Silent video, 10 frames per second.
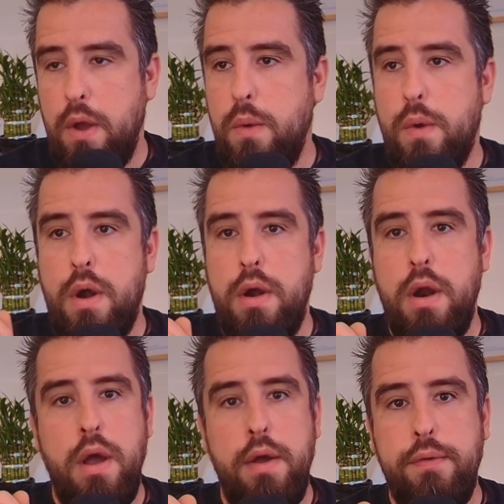
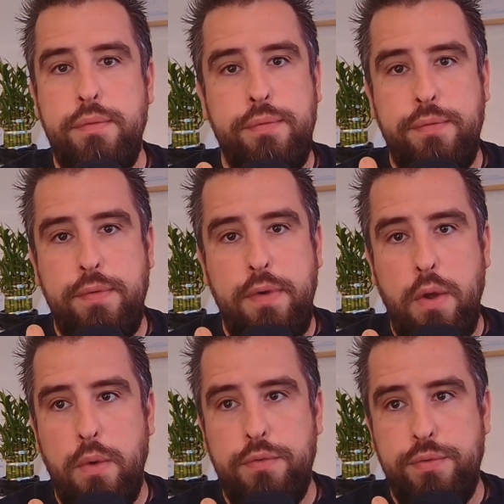
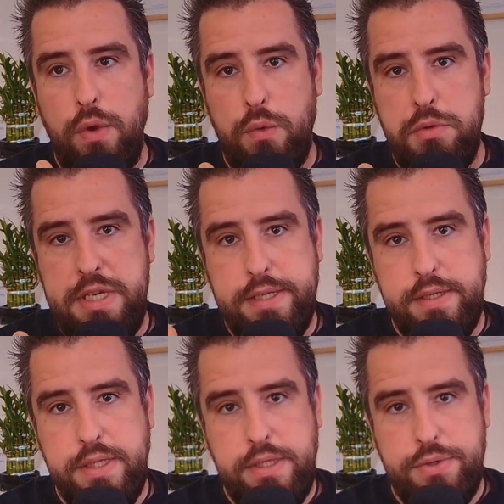
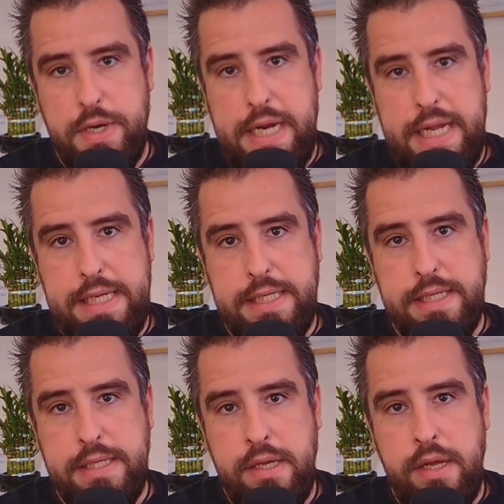florist
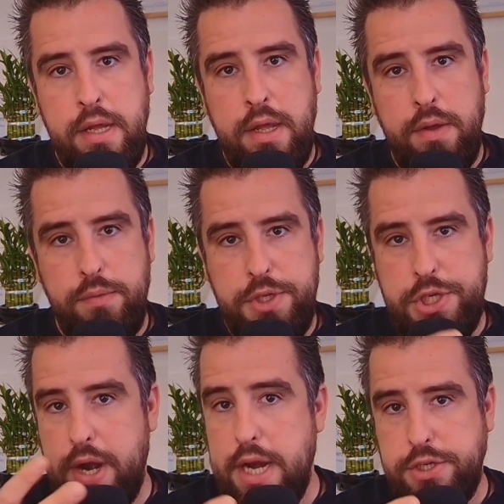trays, which
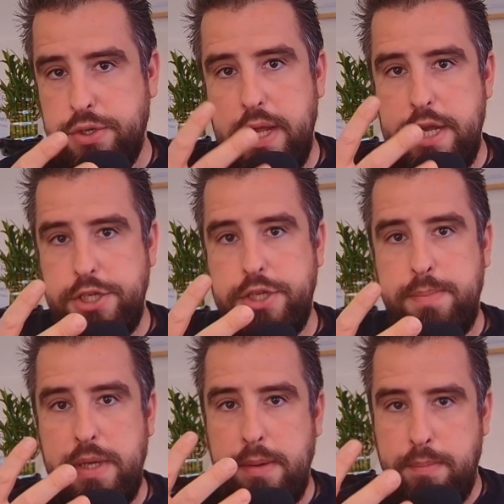are actually
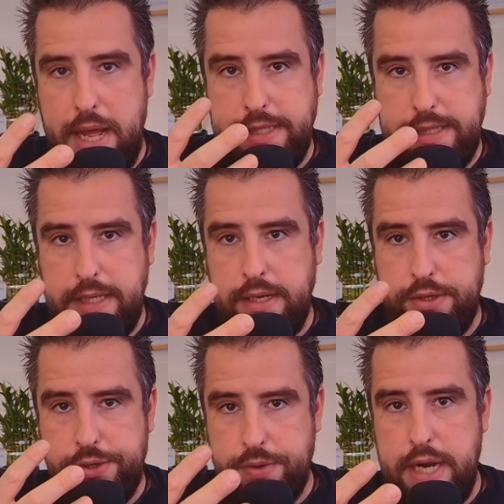HDPE plastic
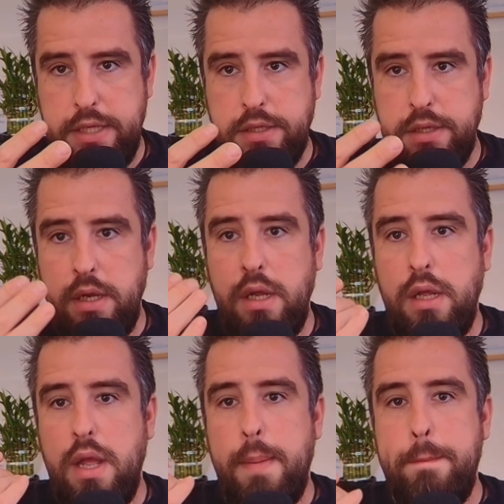trays,
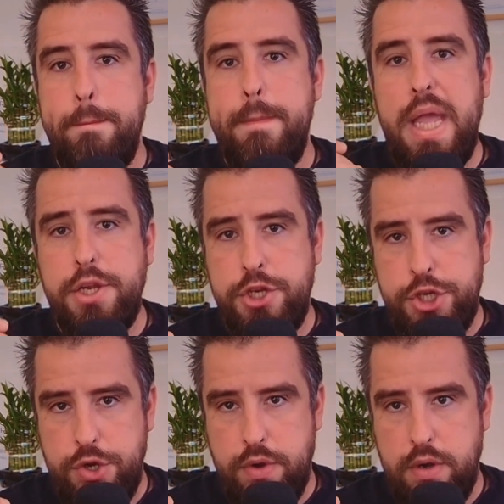make
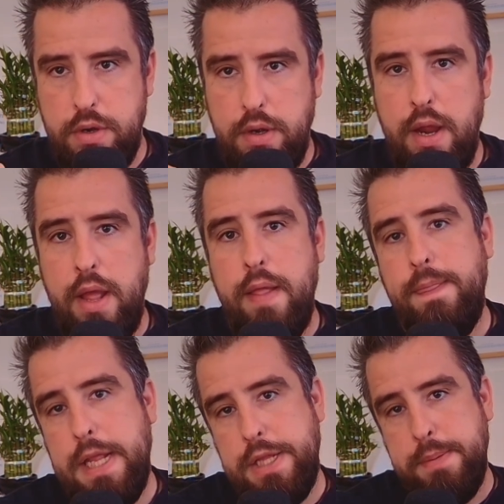sure
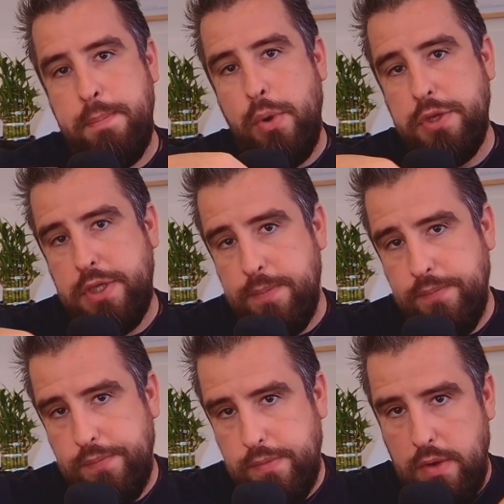that the
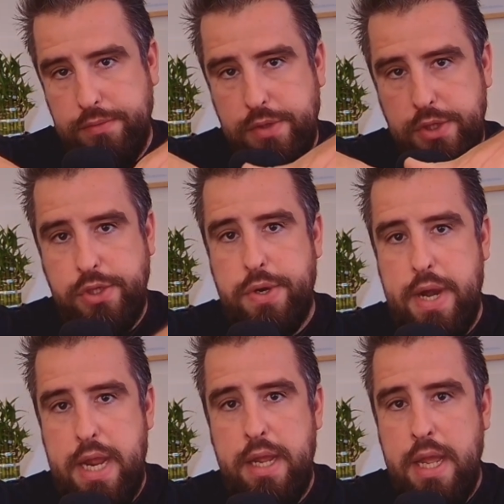bottom of the
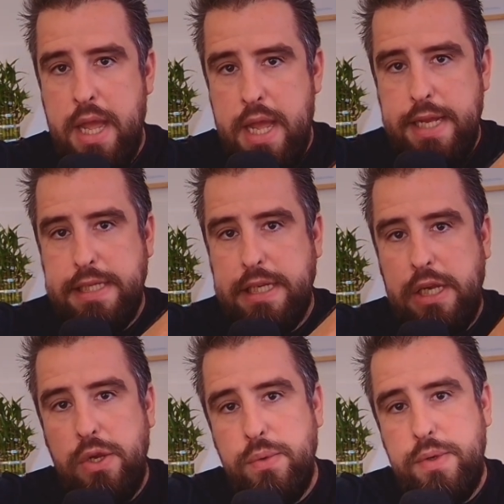tray is
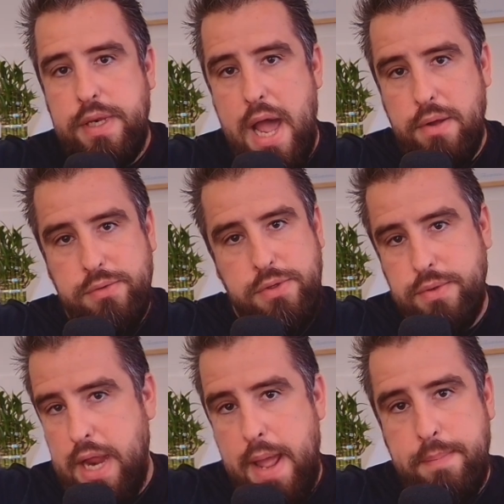glued down to
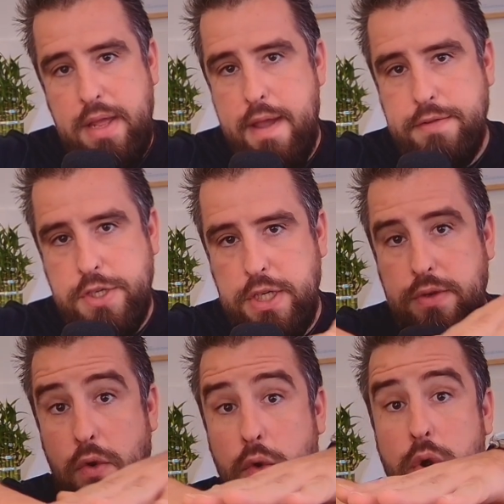an MDF
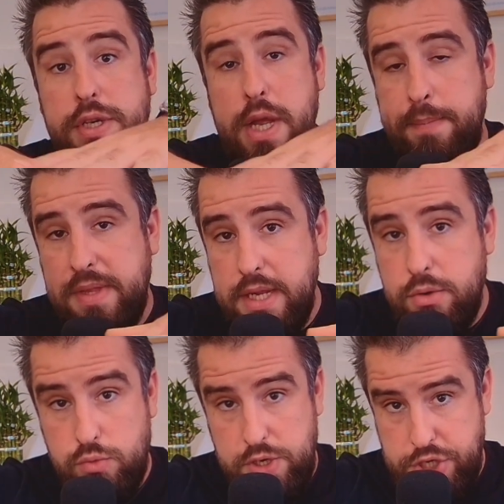sheet or
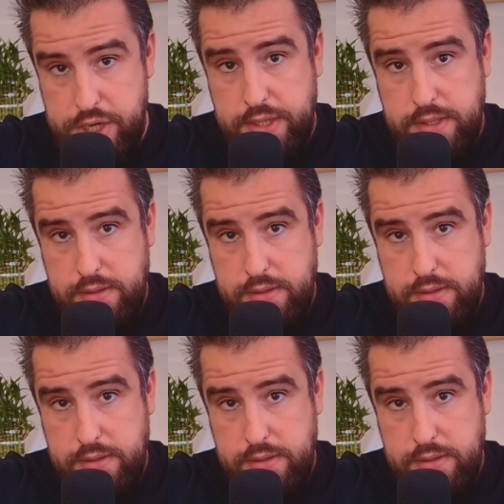something rigid,